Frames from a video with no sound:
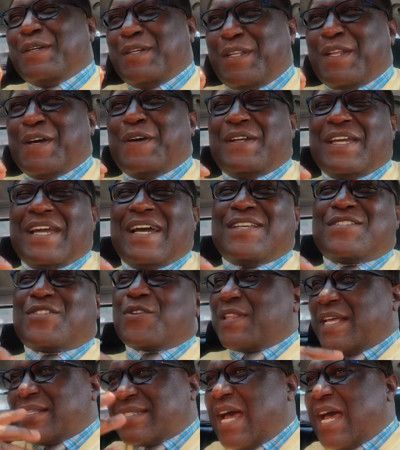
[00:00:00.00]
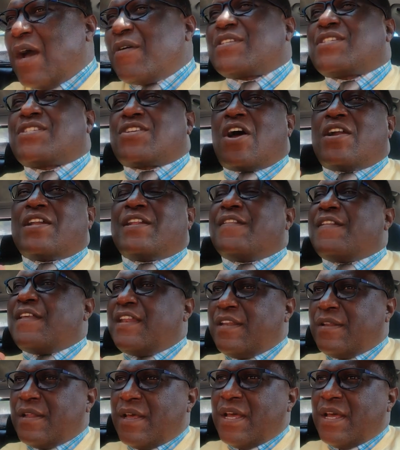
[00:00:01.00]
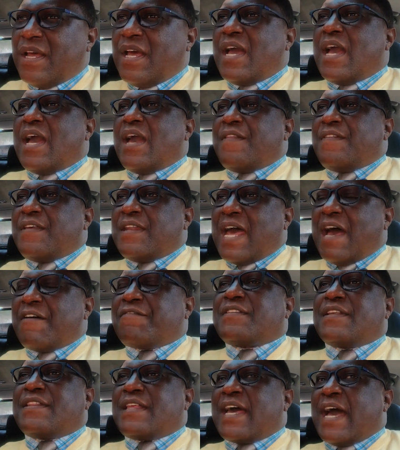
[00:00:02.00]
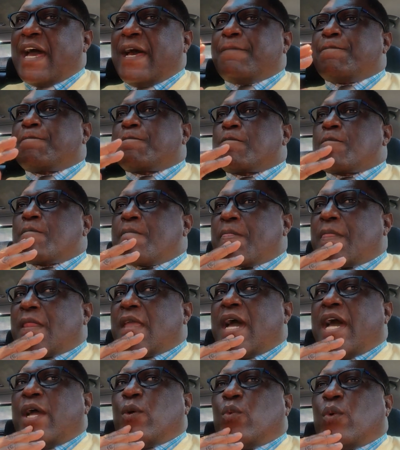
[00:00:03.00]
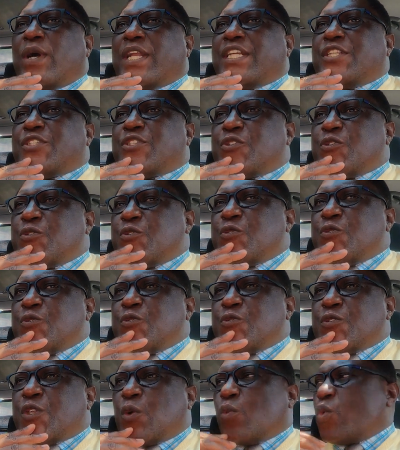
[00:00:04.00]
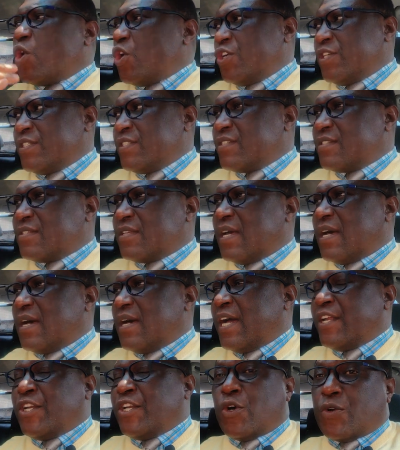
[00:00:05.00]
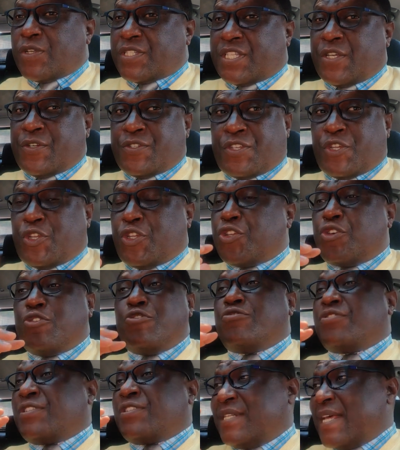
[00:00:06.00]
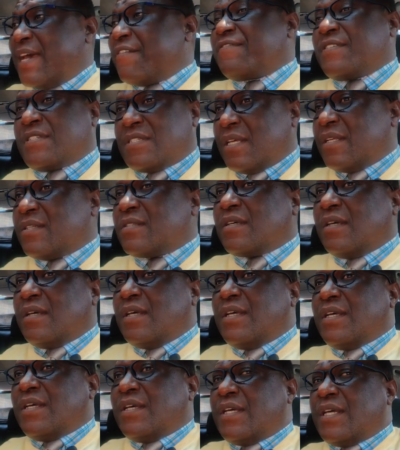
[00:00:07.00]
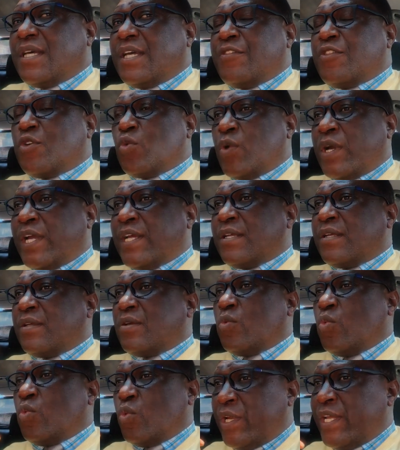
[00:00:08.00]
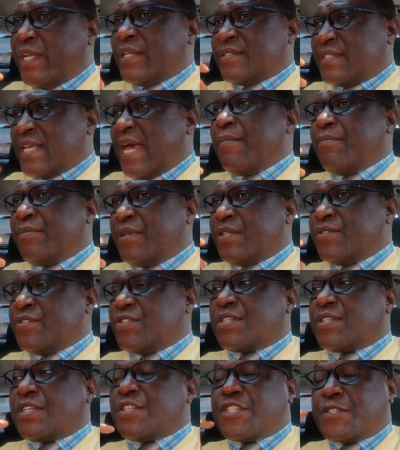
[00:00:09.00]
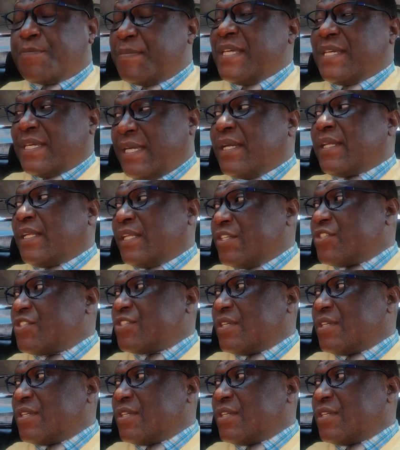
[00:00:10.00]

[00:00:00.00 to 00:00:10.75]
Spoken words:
You know, yeah. So that's how it started. And then after that, I went into the words. I noticed there's a huge deficit in the way we as Zambians speak English.